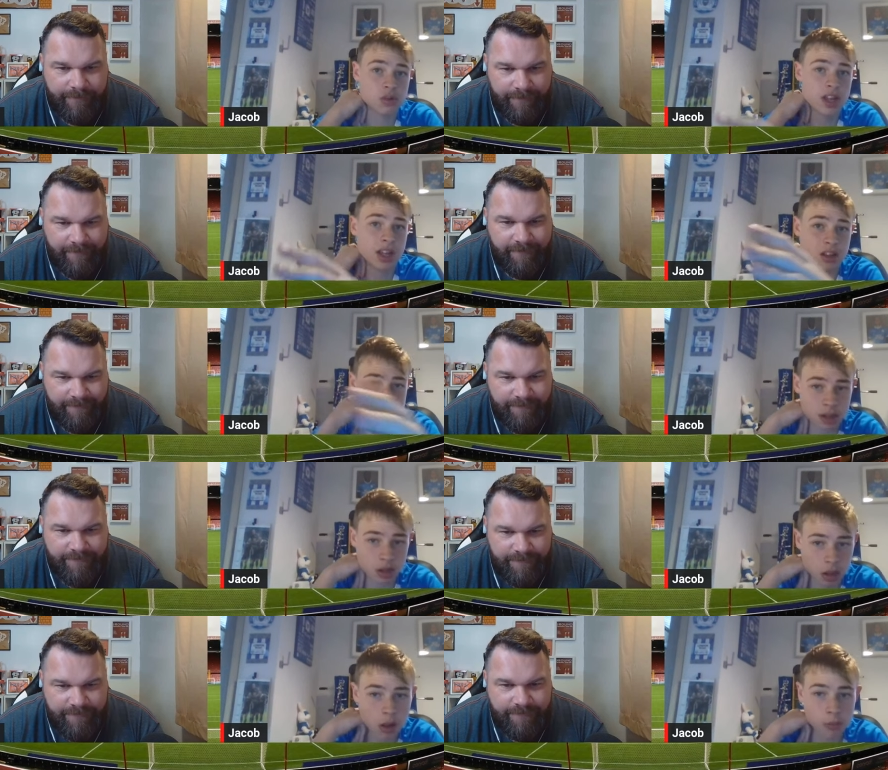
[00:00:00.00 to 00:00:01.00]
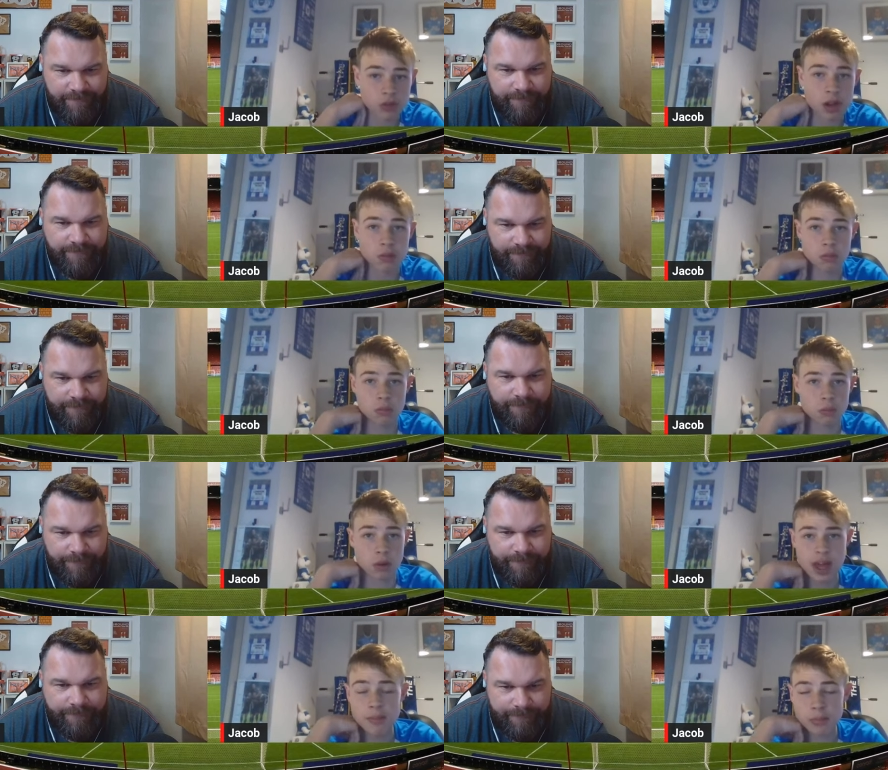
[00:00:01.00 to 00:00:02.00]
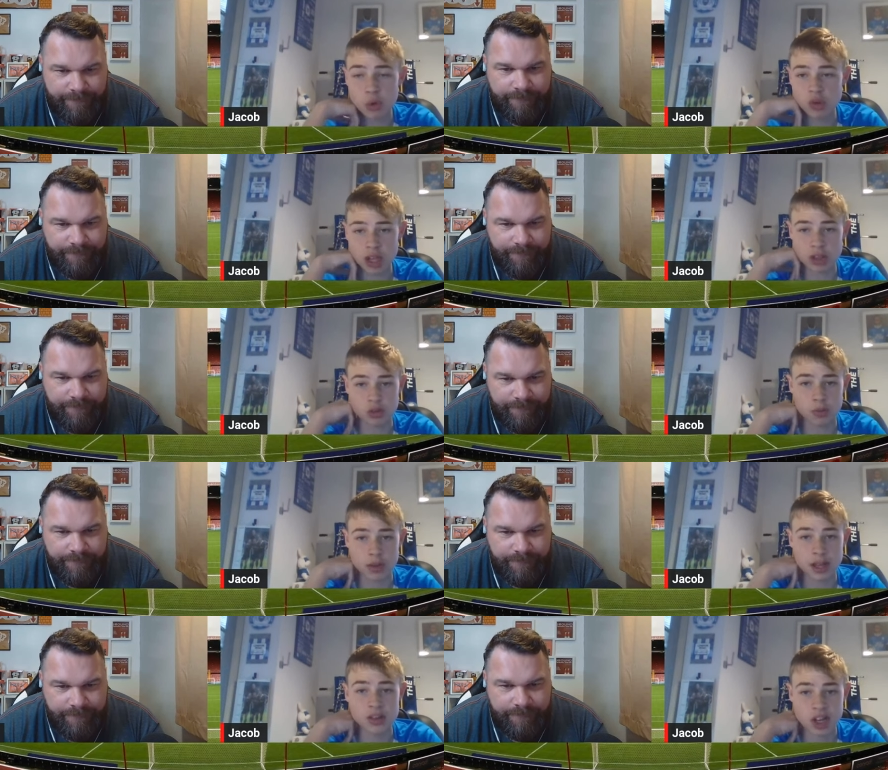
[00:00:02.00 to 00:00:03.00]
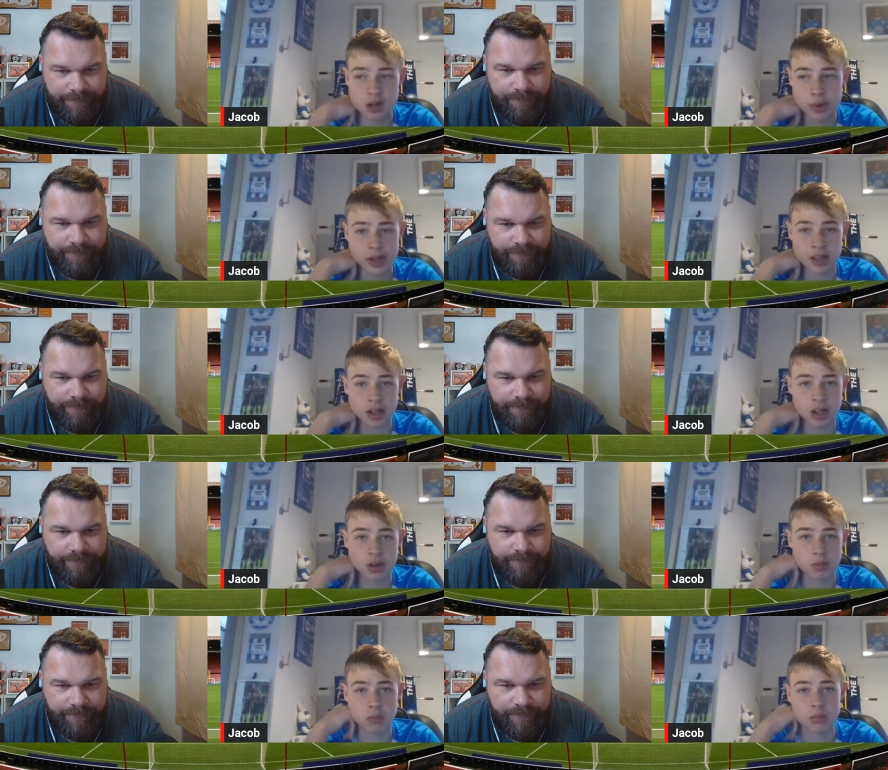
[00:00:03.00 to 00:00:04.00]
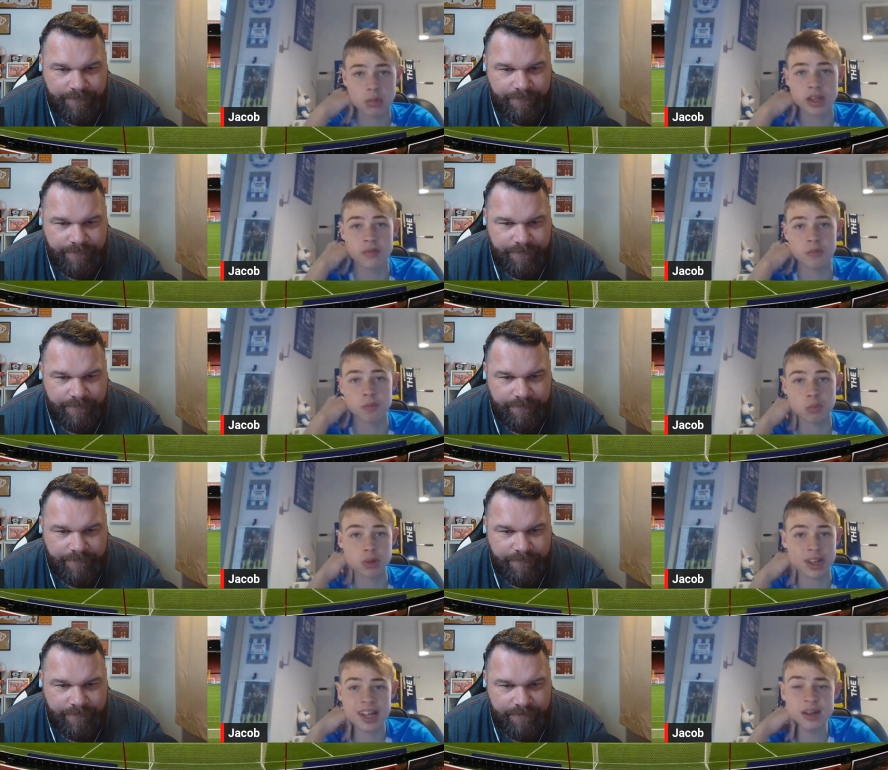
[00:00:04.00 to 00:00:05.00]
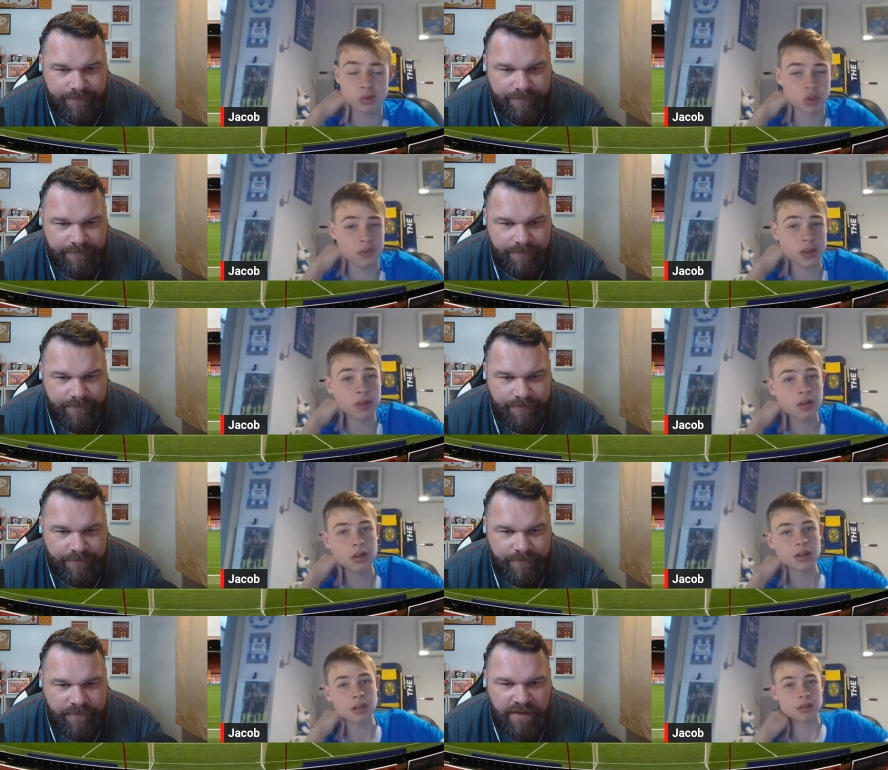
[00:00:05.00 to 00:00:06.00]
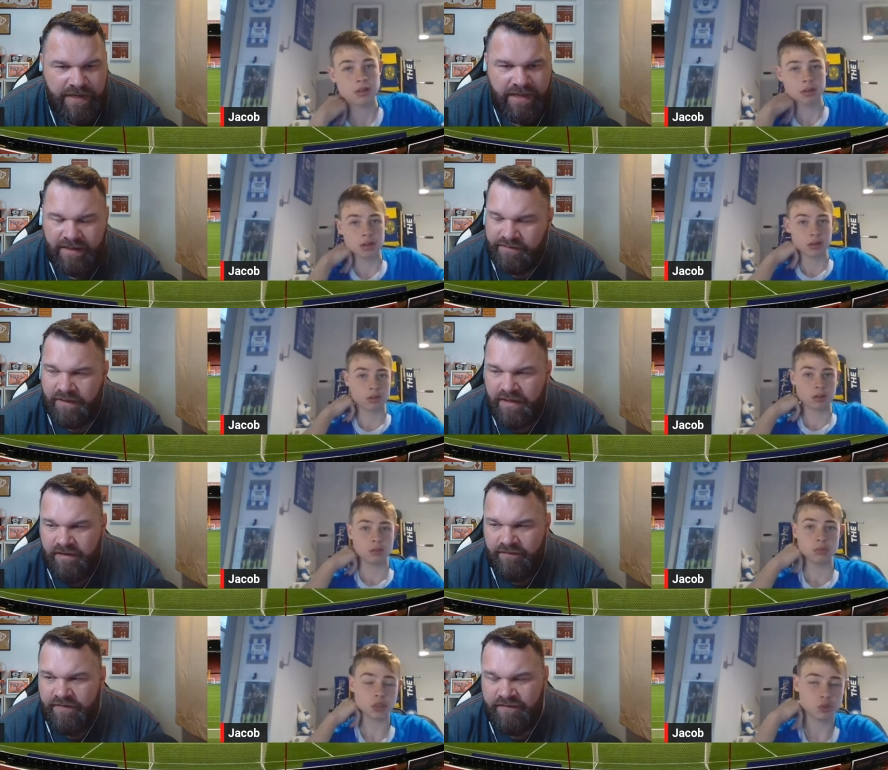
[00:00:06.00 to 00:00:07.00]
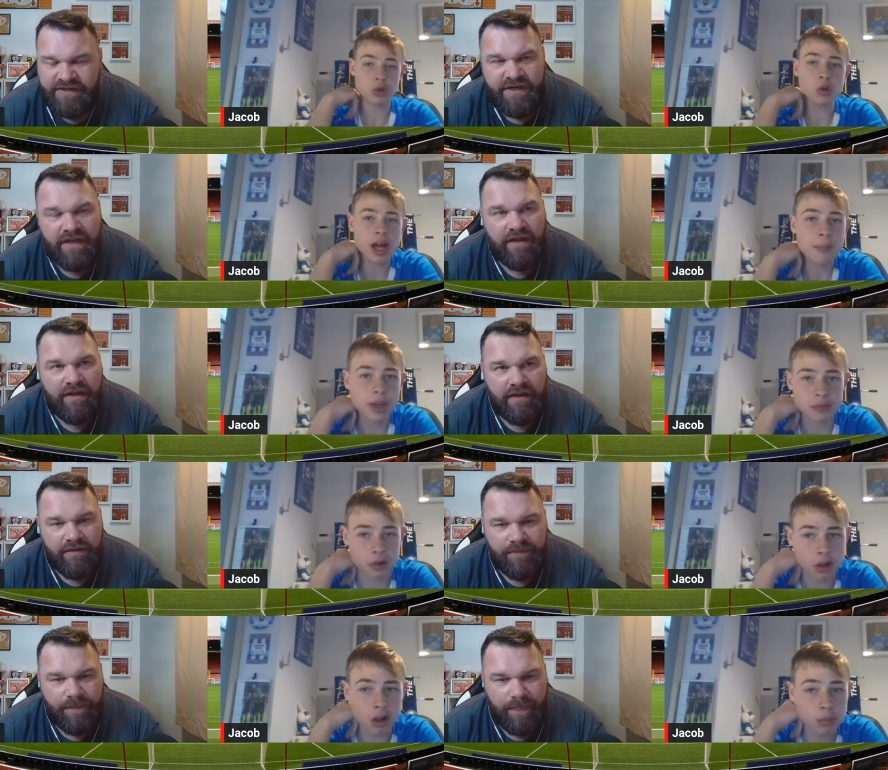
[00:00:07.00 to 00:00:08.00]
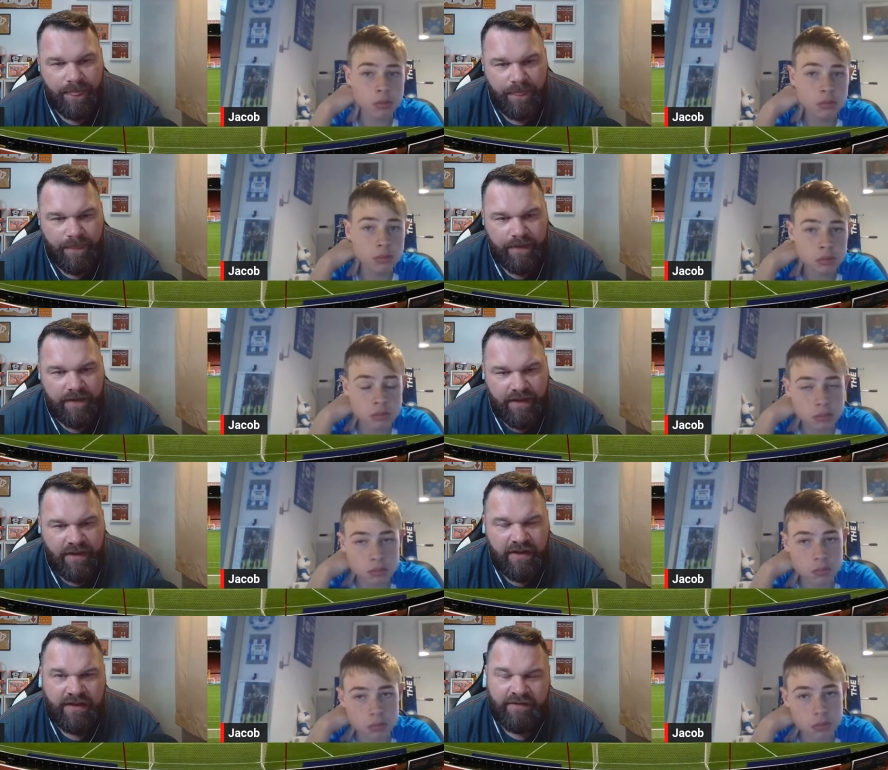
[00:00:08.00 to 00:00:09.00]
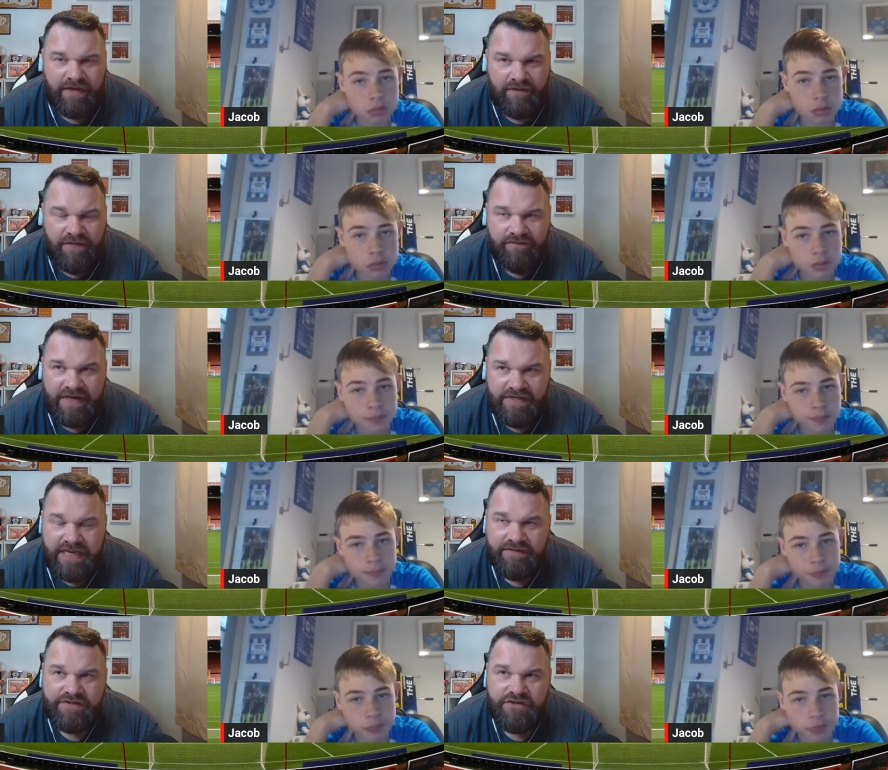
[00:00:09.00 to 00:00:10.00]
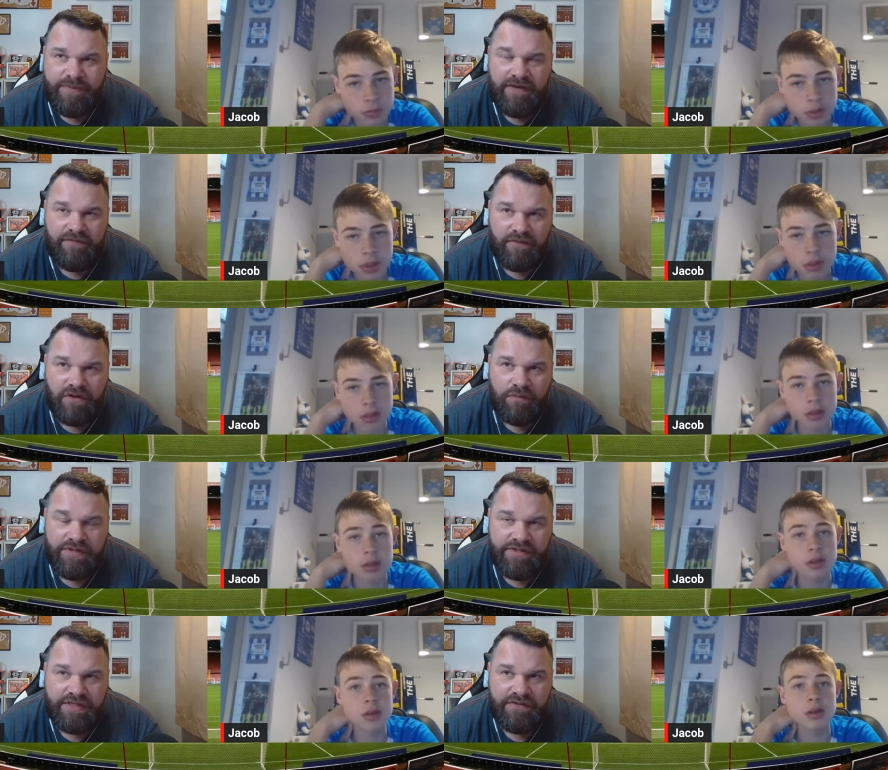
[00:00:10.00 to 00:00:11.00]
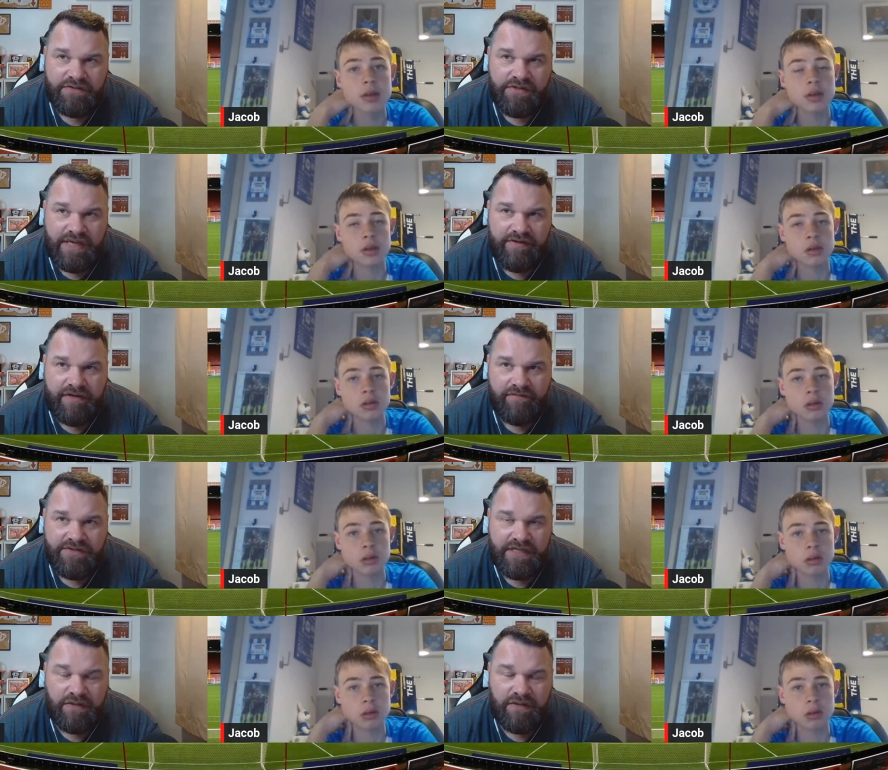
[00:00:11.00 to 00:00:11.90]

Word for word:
Speaker 1: saying against bigger clubs that we're getting points against them, and they're celebrating it like a like they've won the league or something.
Speaker 2: Yeah, I, I mean, we're not that big of a club. I, and I think that's like disrespectful and all. When you see such like Reading for